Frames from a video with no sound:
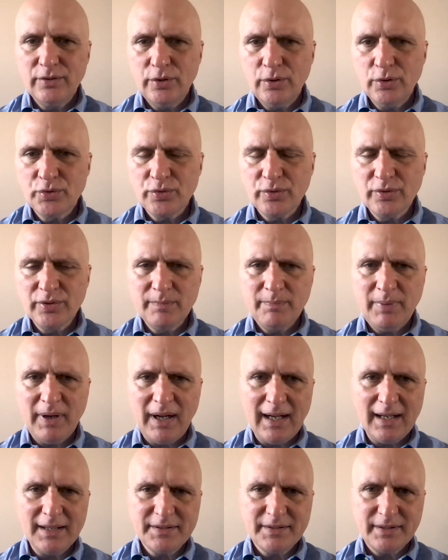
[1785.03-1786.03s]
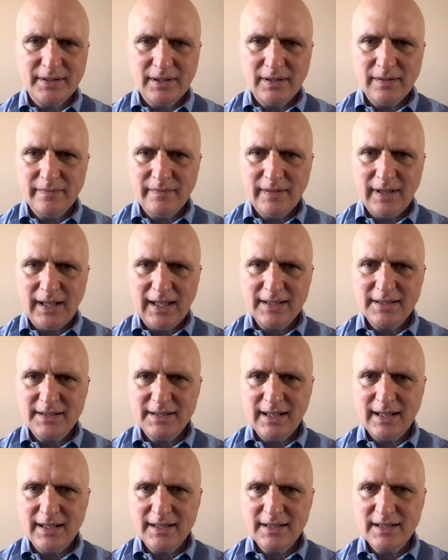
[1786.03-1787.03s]
neutral to positive, I'd
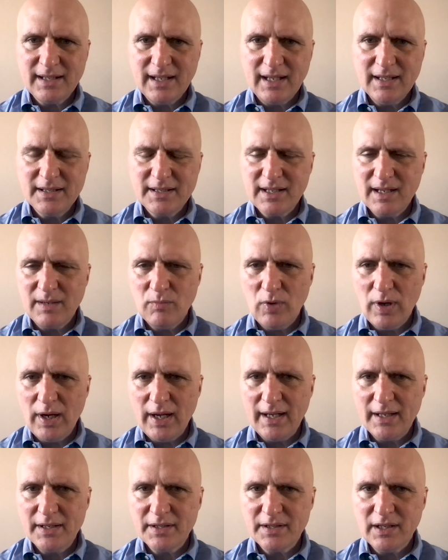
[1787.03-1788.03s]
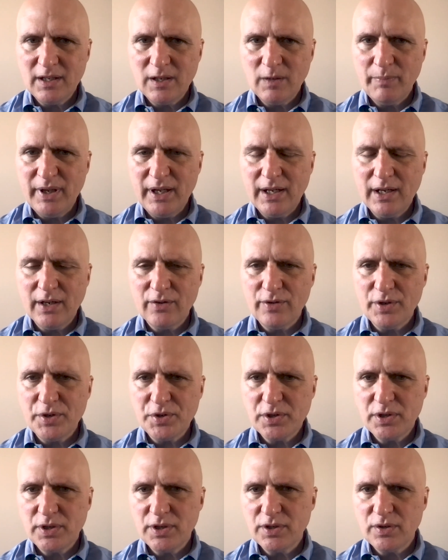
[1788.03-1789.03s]
say in some ways, being a
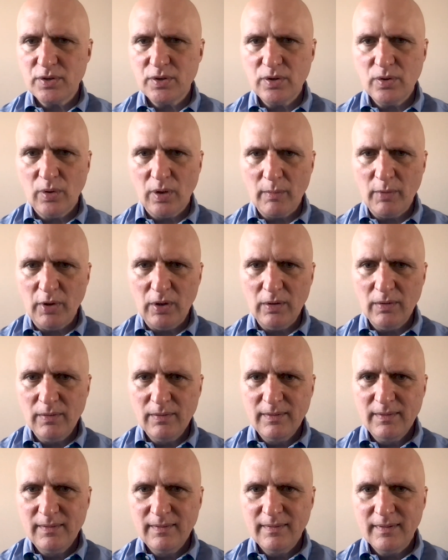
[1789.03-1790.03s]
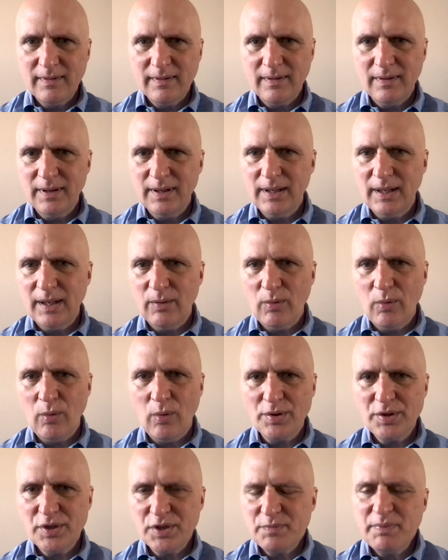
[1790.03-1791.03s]
Christian is normal.
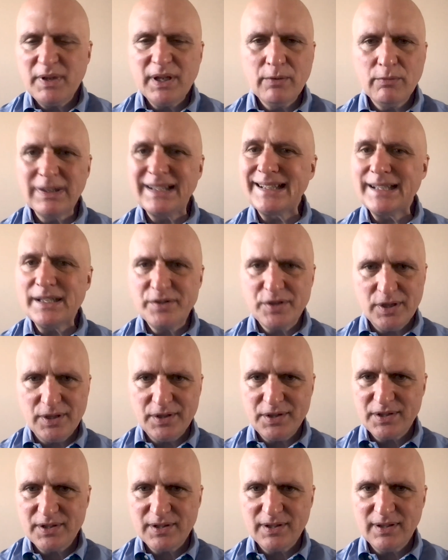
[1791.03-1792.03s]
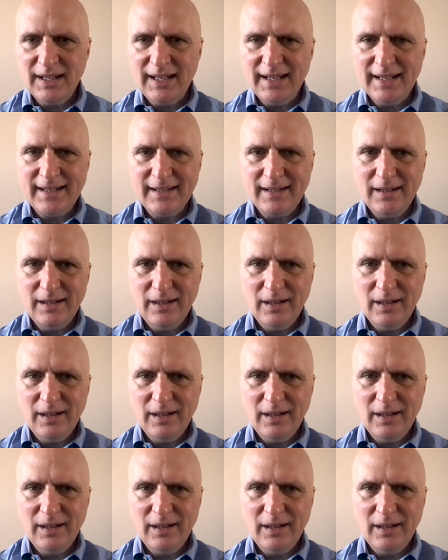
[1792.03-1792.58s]
or just being religious. Like,